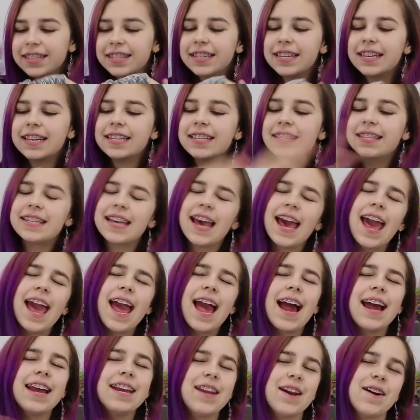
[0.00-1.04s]
today,
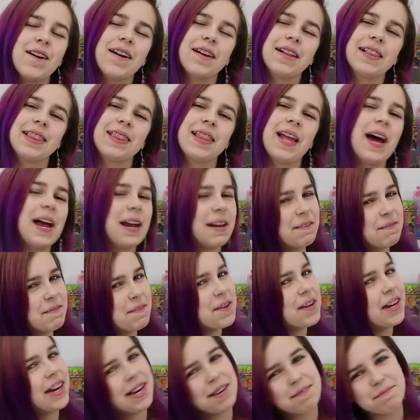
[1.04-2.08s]
I know a lot of
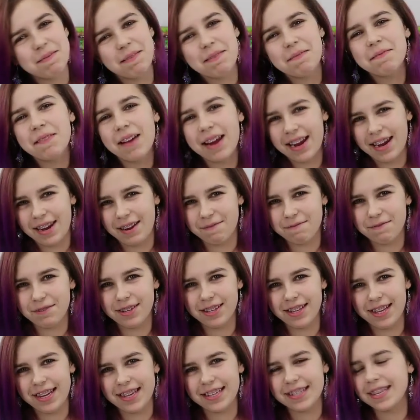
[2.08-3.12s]
you have been waiting
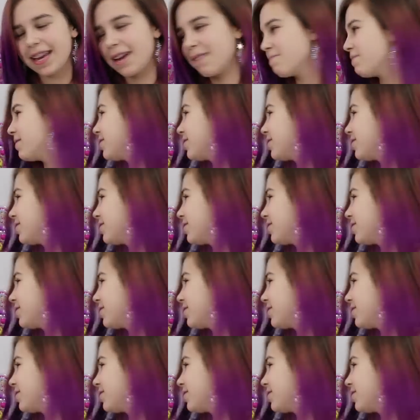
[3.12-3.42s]
for this. I